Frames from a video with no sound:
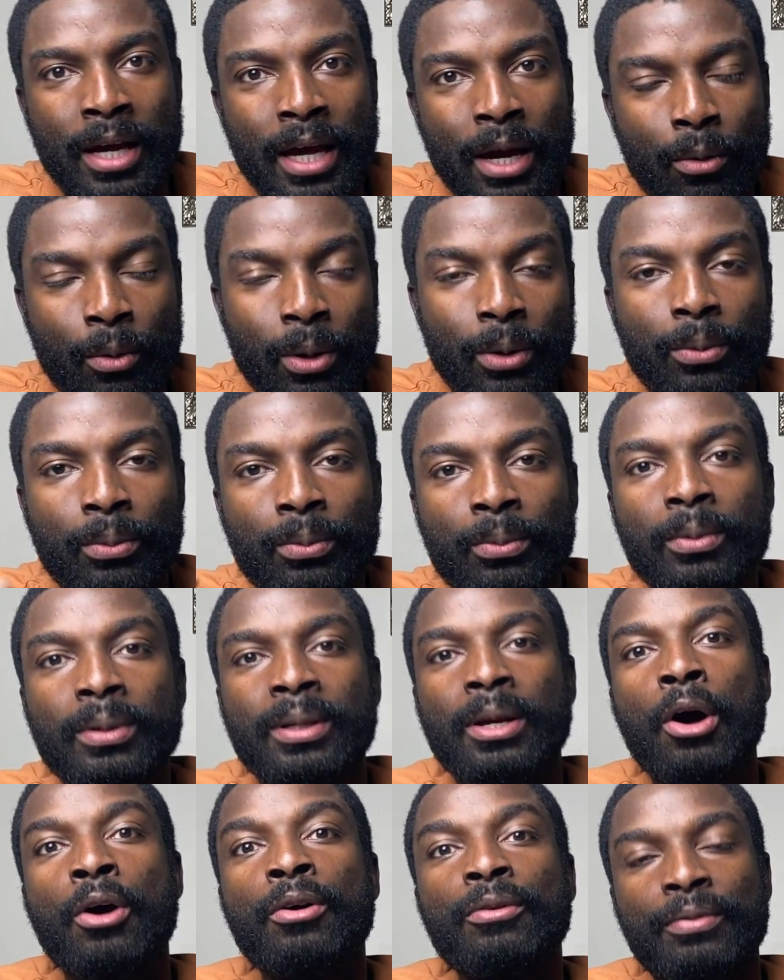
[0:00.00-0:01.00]
well,
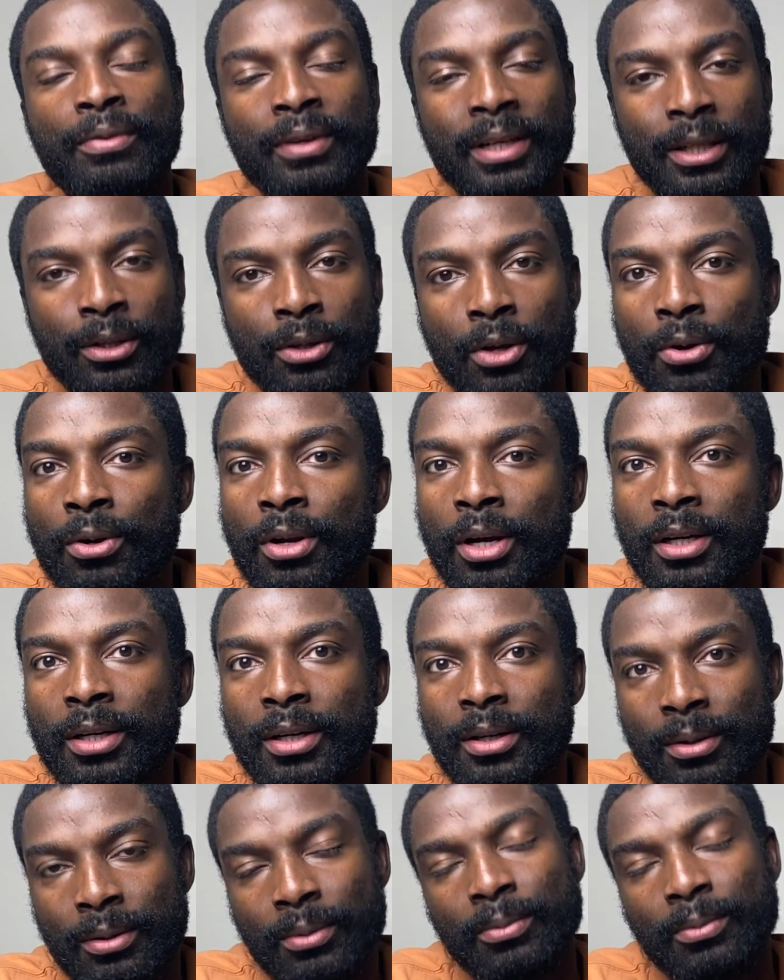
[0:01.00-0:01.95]
hopefully no longer